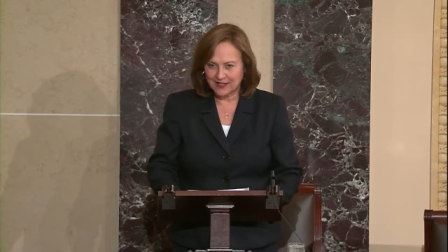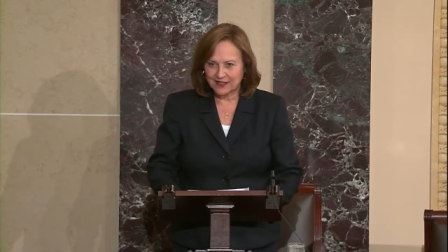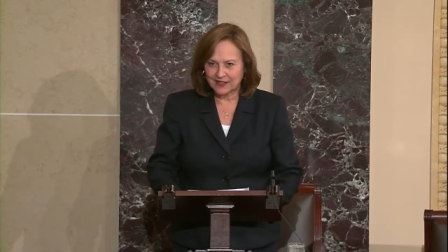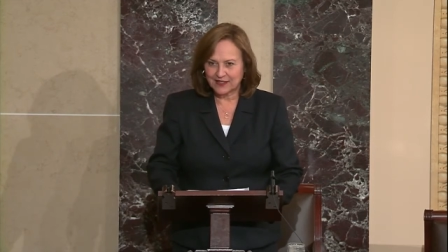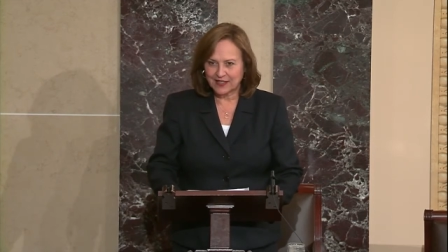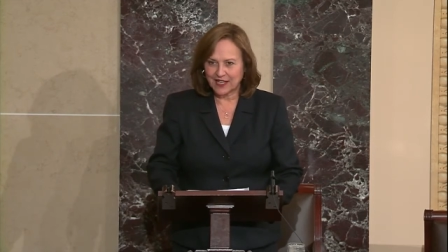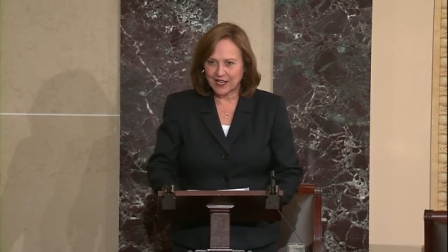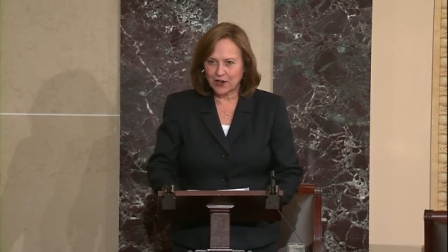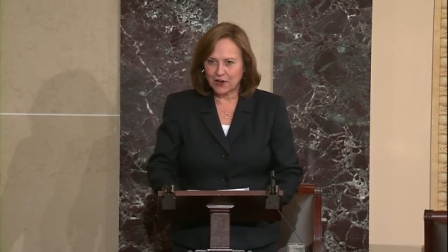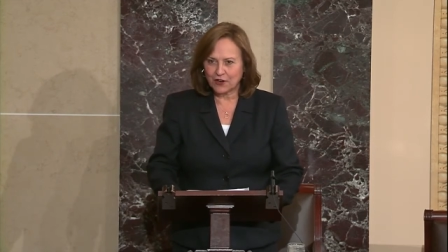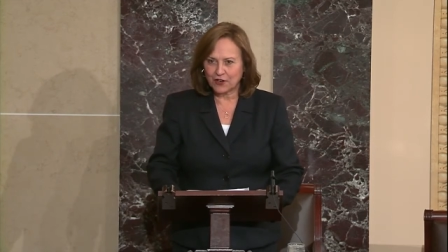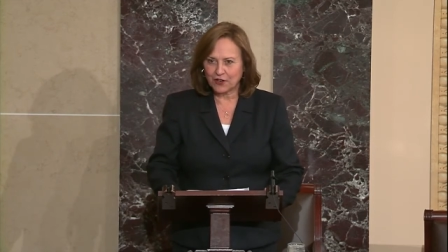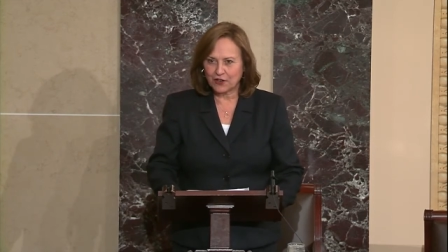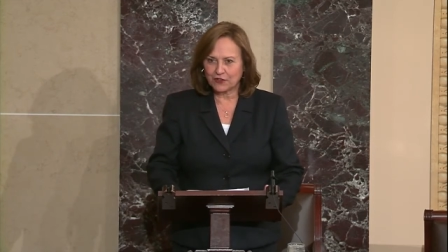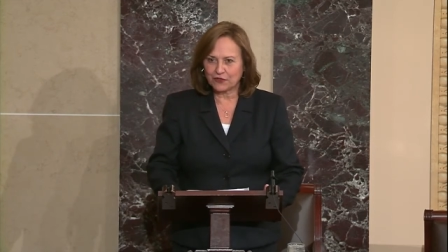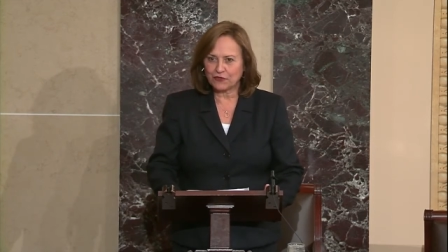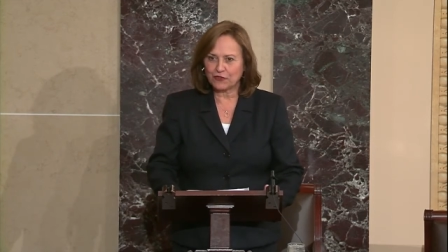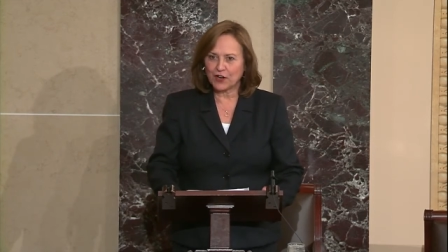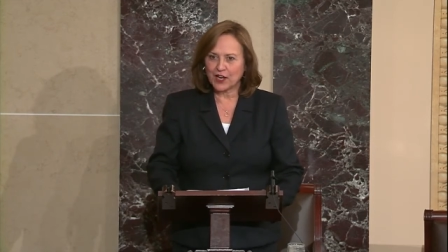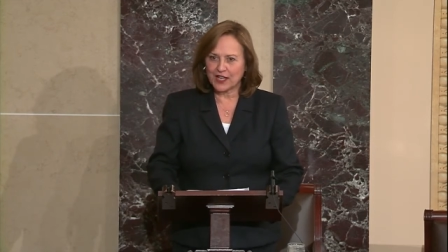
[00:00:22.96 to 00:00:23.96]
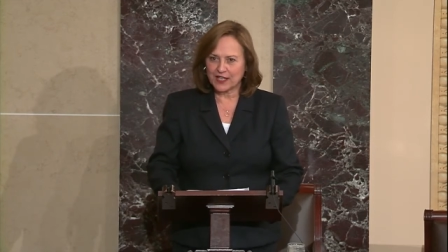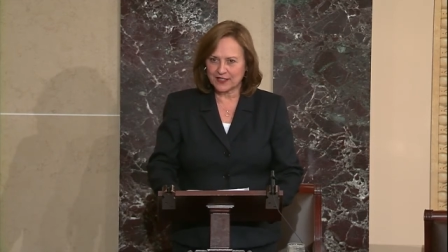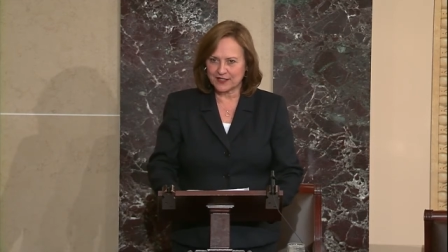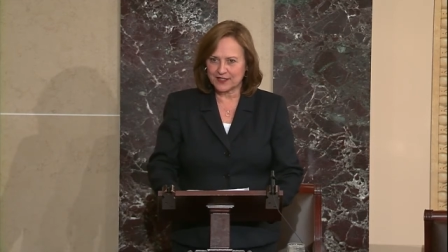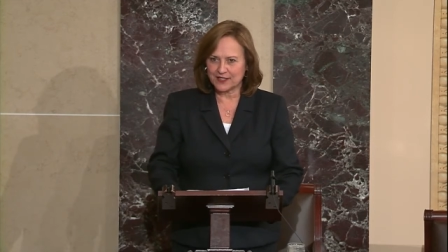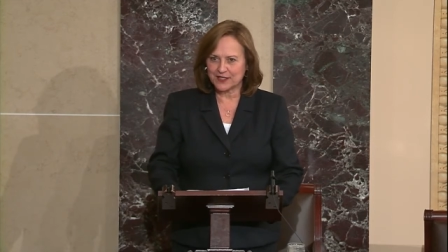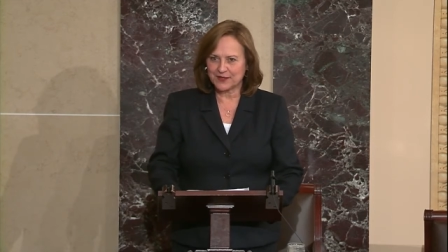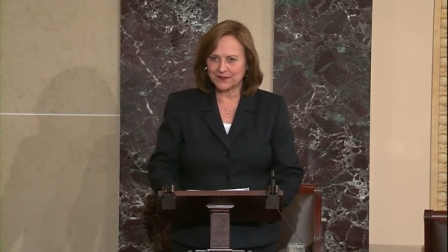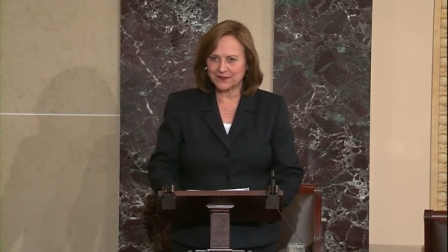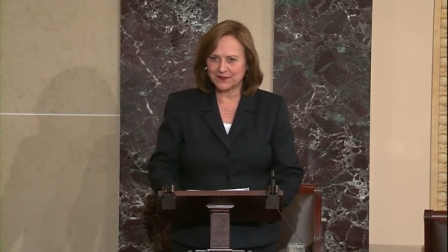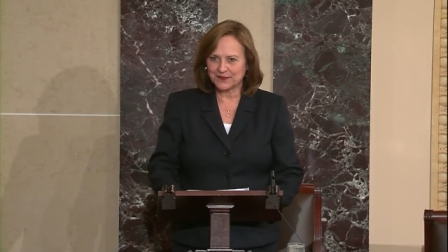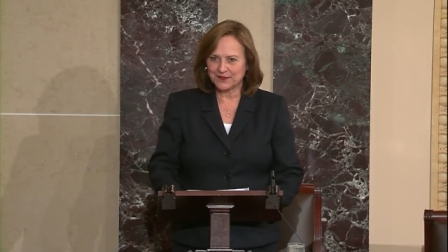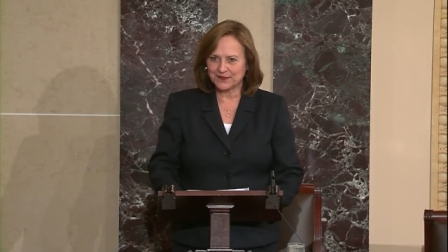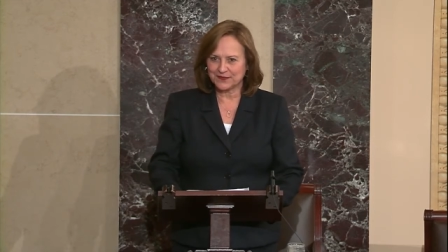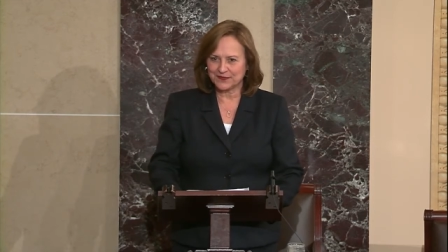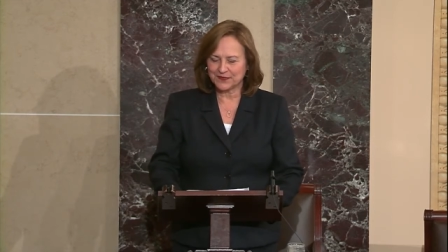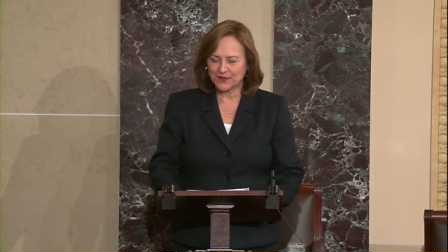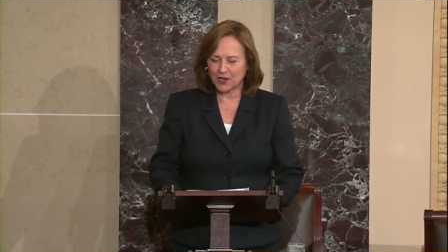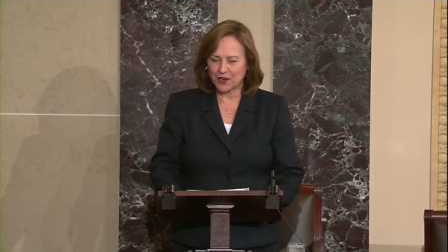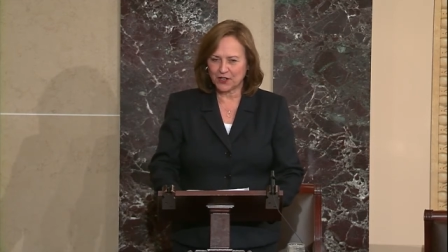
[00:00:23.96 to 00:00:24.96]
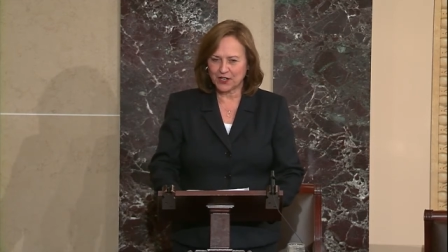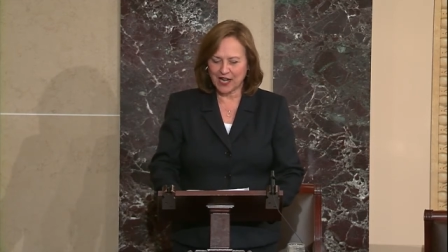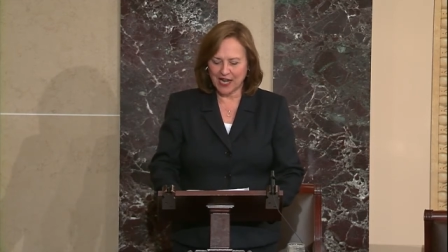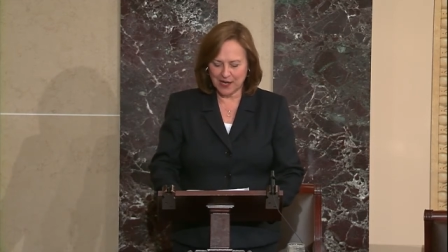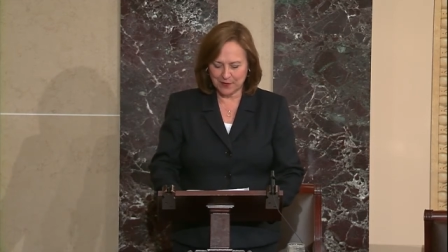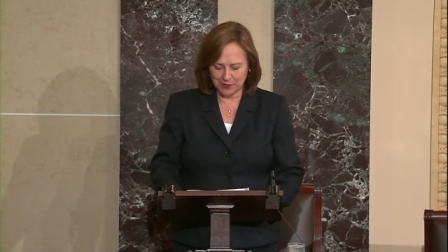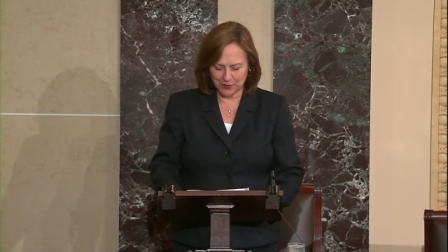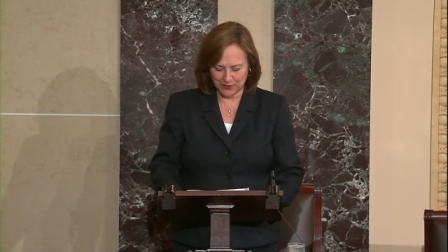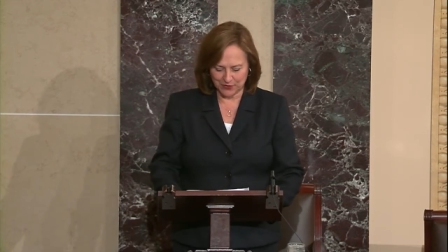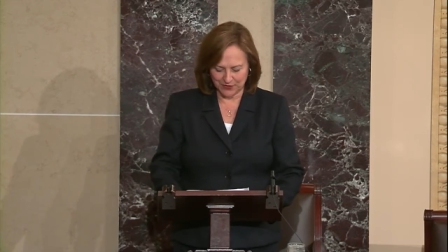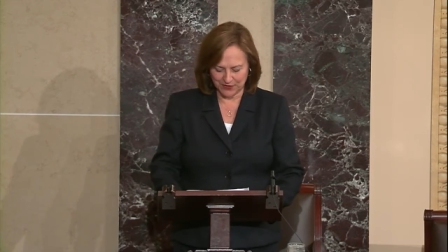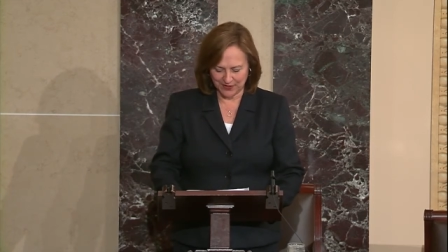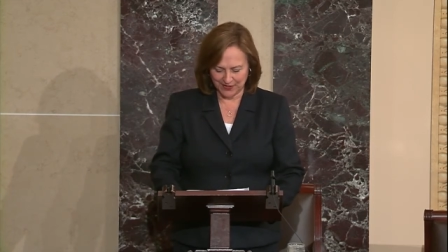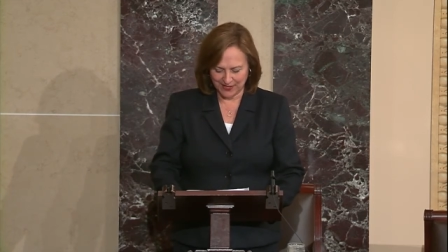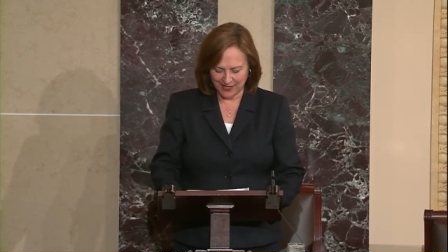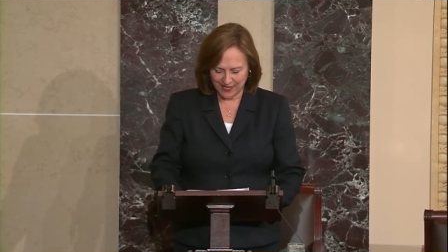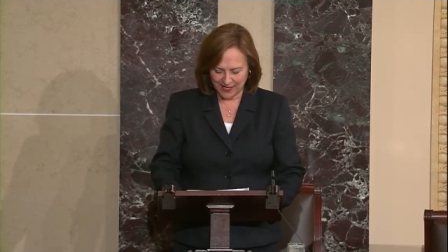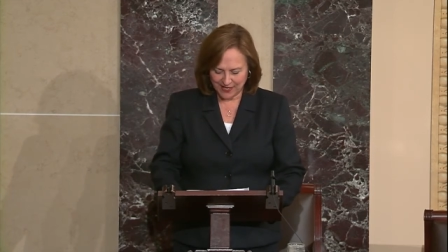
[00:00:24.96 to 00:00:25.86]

They are our friends, our neighbors,